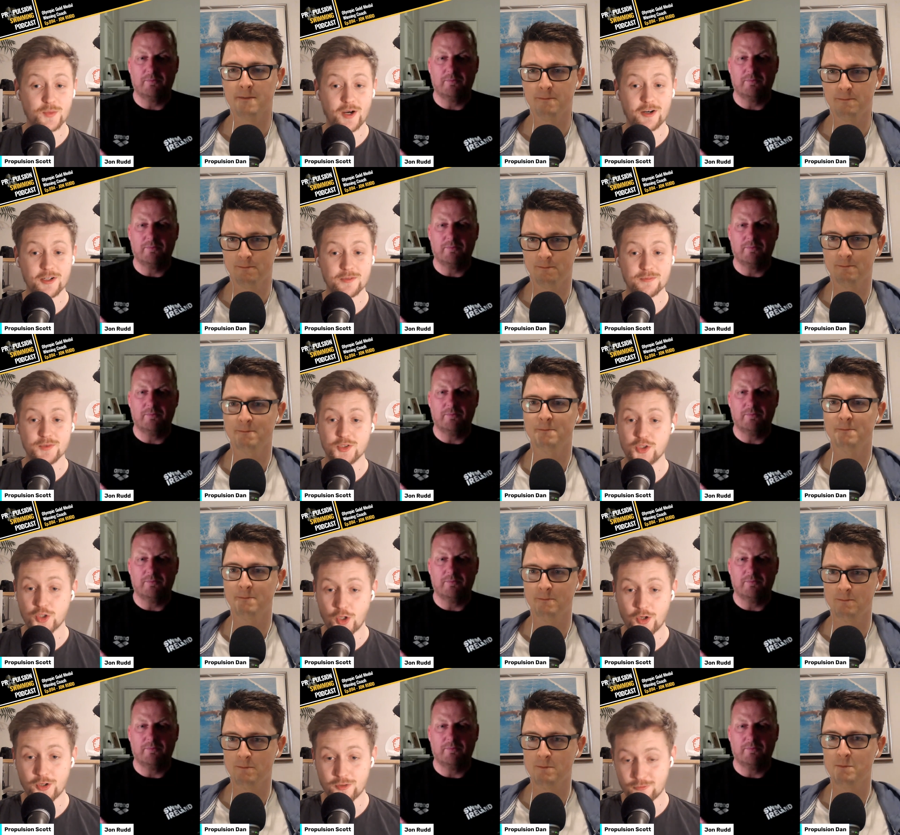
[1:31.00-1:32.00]
Speaker 1: welcome
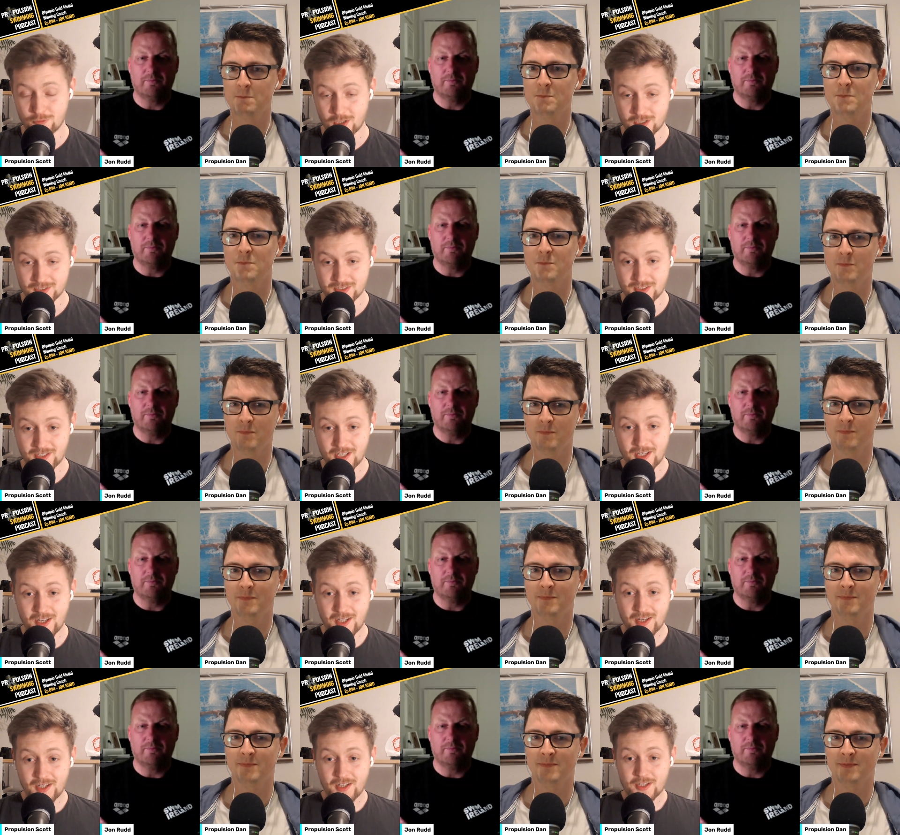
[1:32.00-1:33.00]
Jon Rudd.
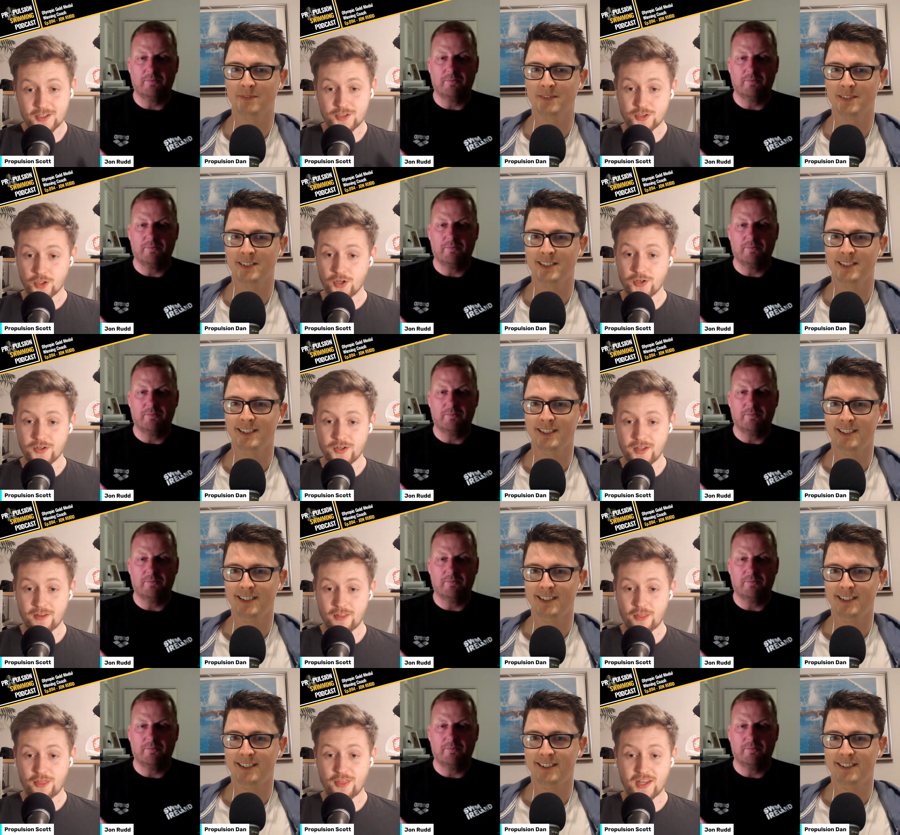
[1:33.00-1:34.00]
Jon,
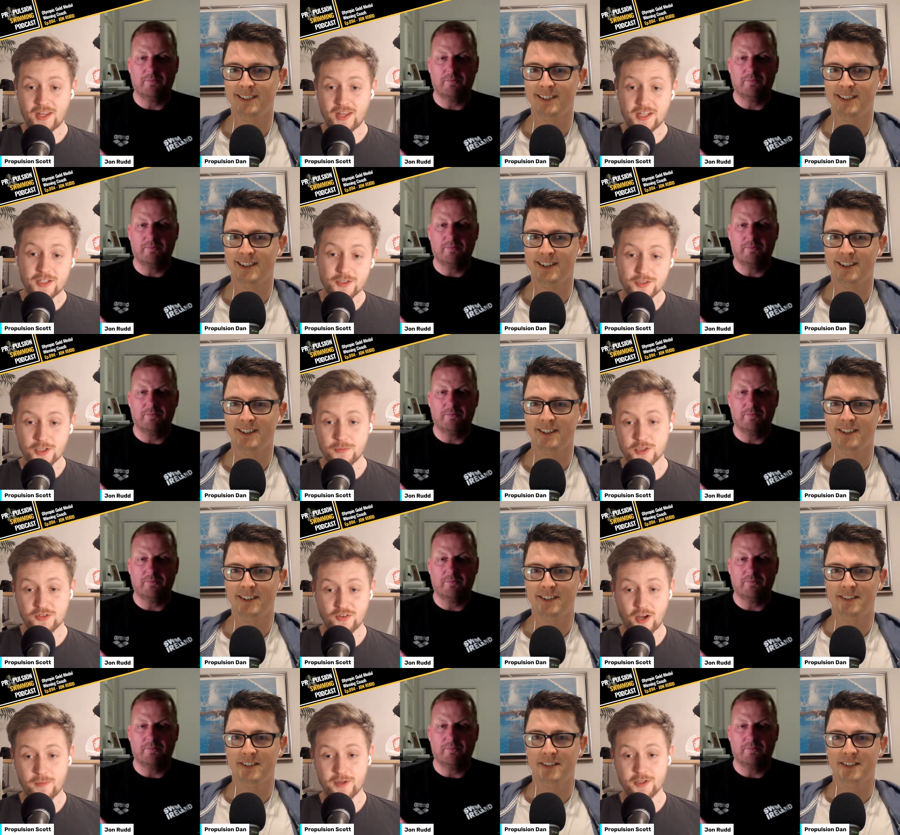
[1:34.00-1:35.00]
thank you so much for
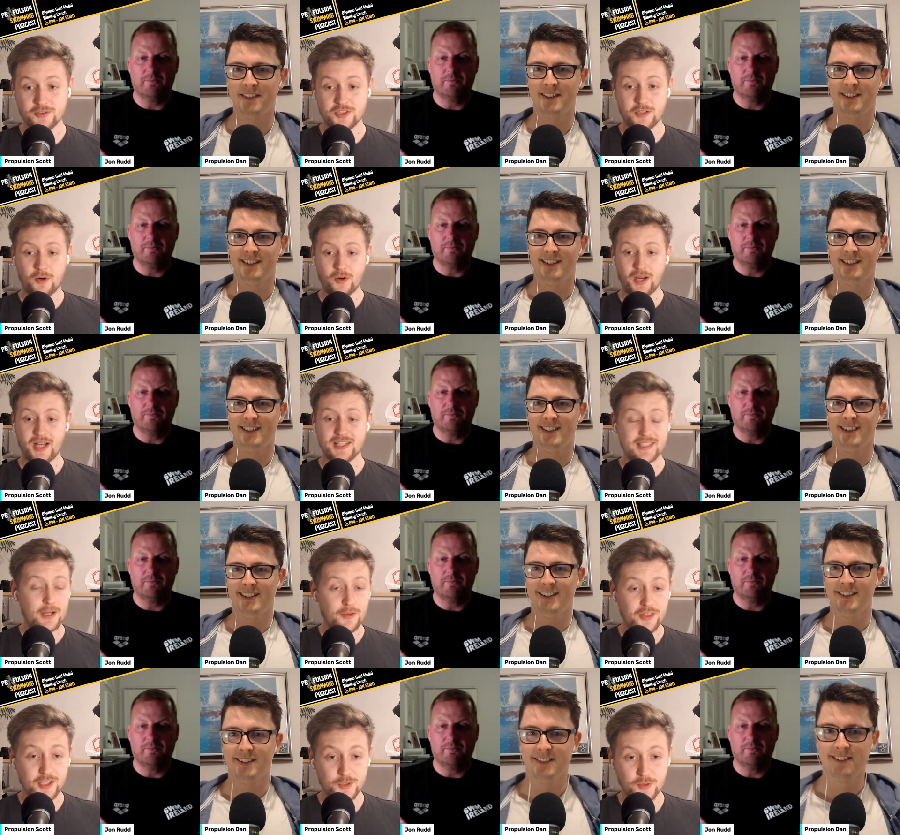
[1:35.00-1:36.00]
coming on to the podcast.
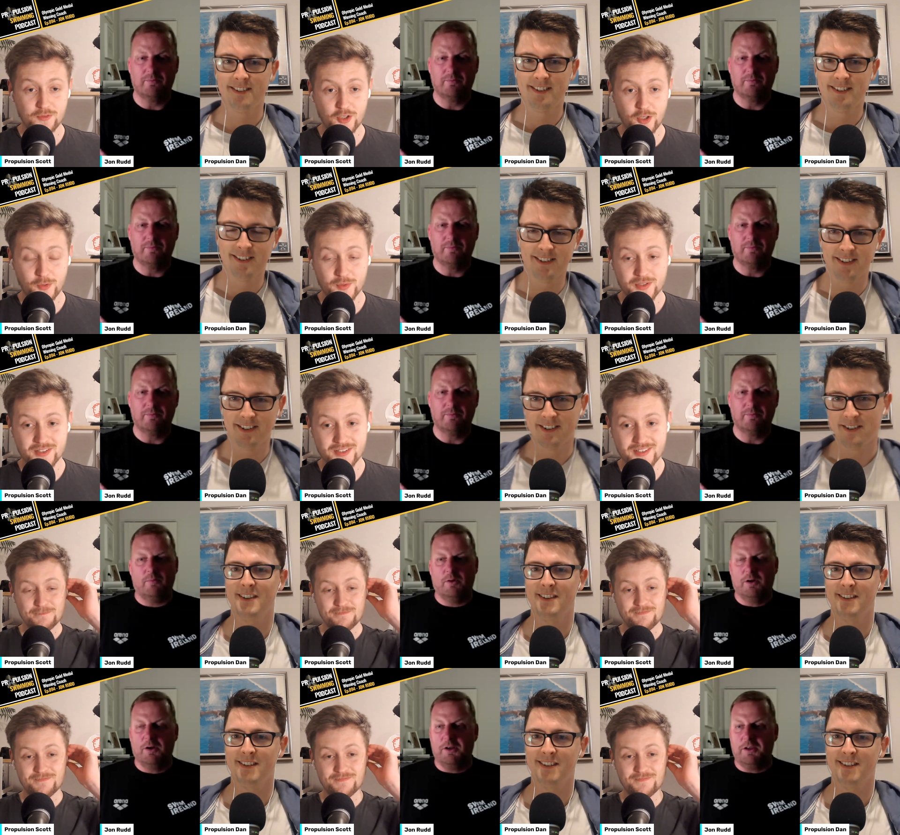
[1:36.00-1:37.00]
How are things with you?
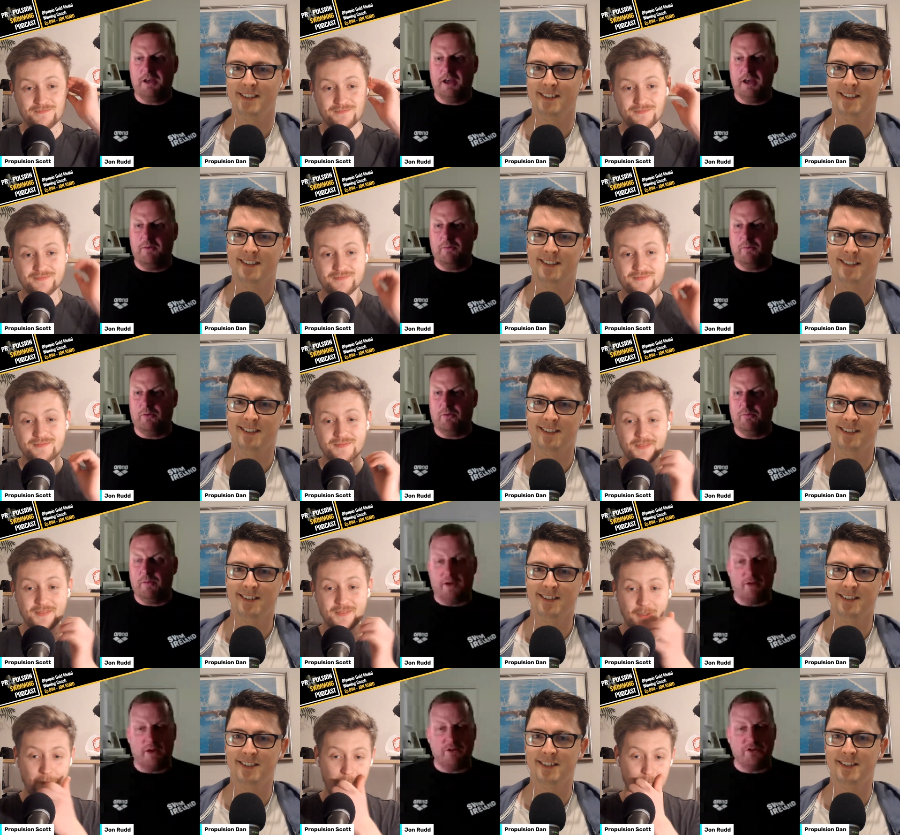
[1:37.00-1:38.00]
Speaker 2: Yeah,
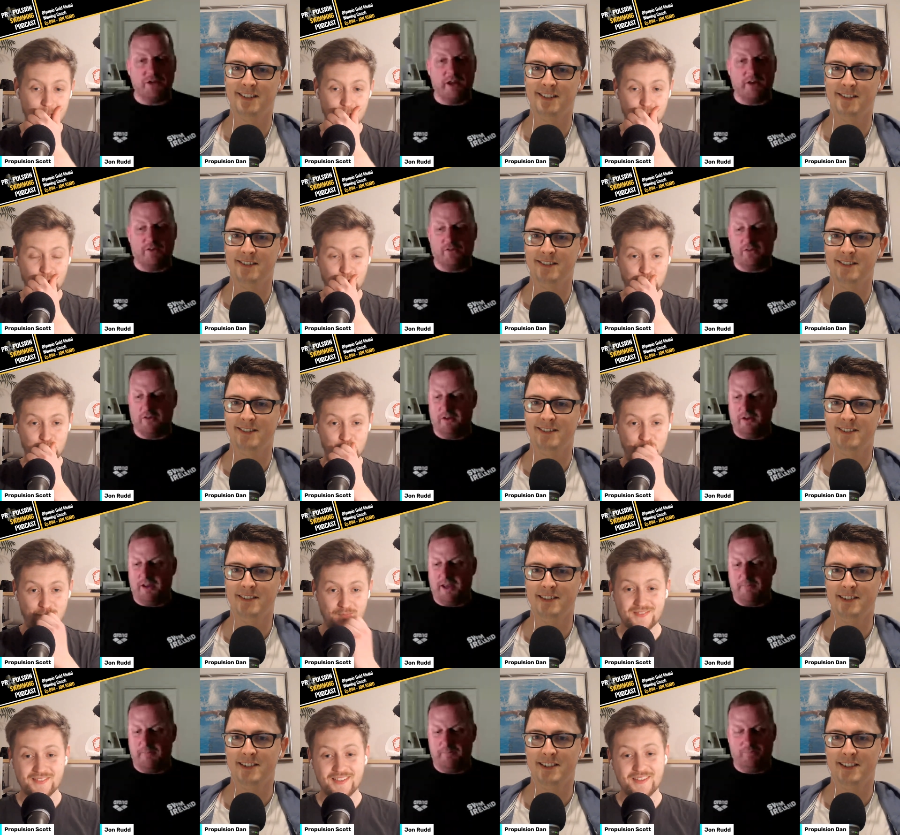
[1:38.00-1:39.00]
they're great, gents. And
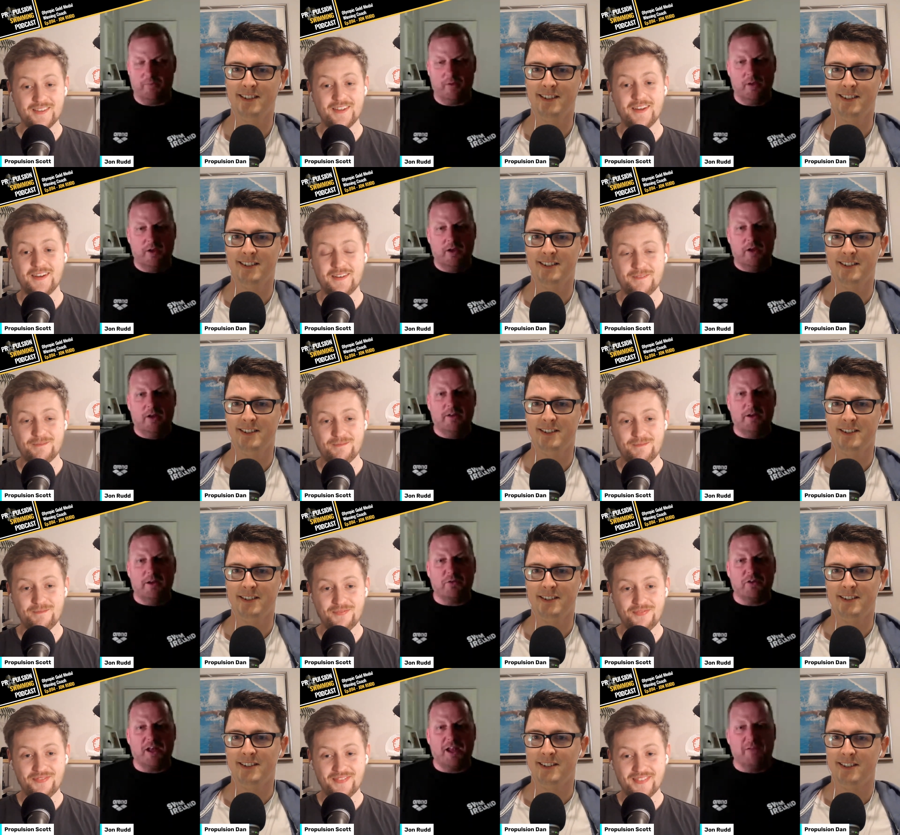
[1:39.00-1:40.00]
um, that
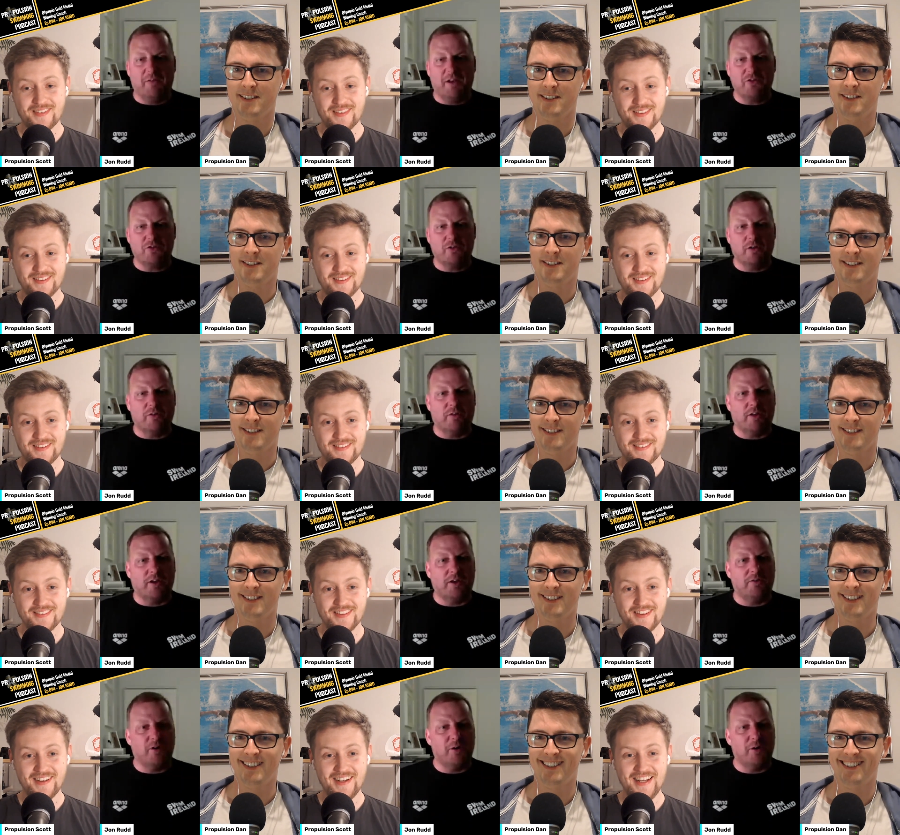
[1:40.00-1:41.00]
was a hell of an intro.
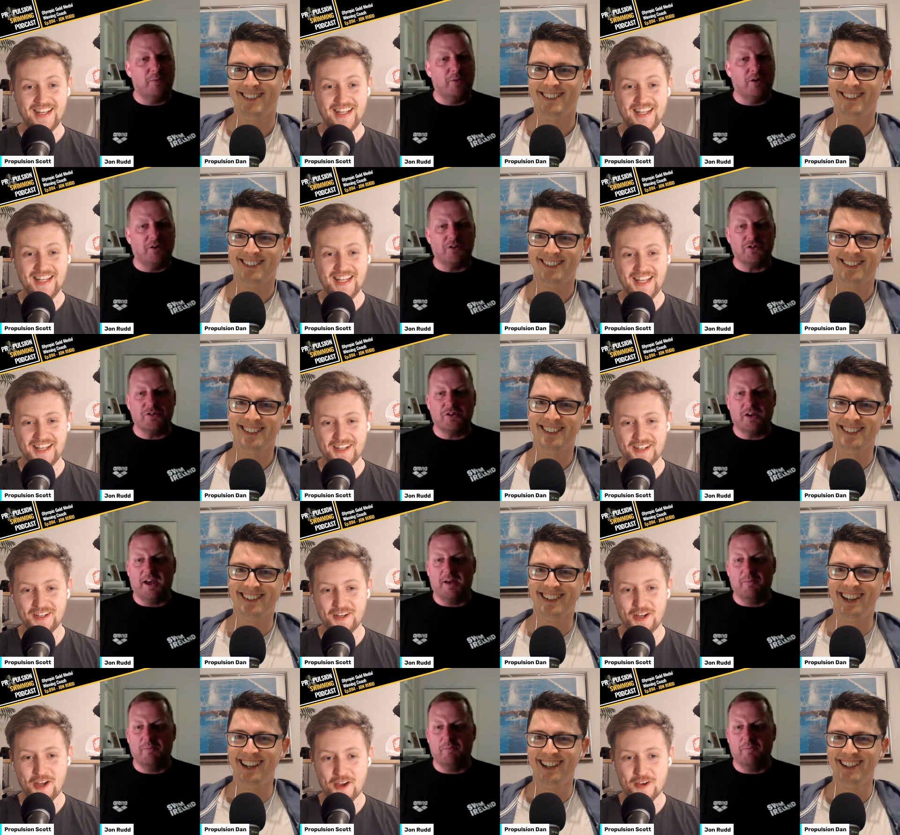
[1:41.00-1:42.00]
Thank you very much.
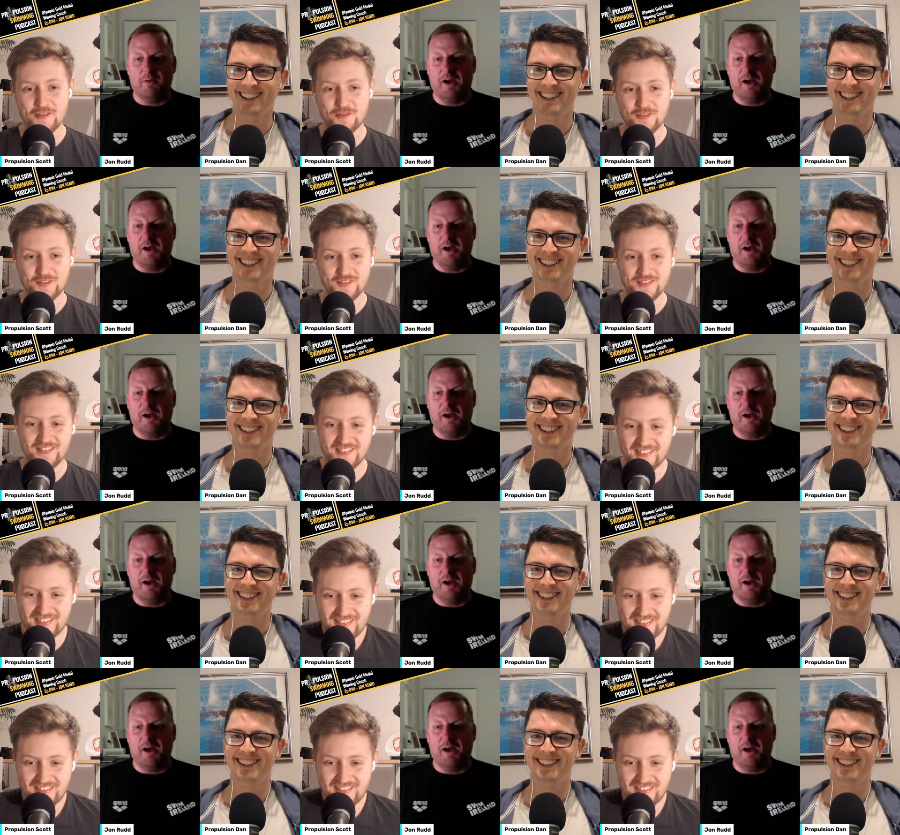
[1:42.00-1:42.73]
Um, I hope I don't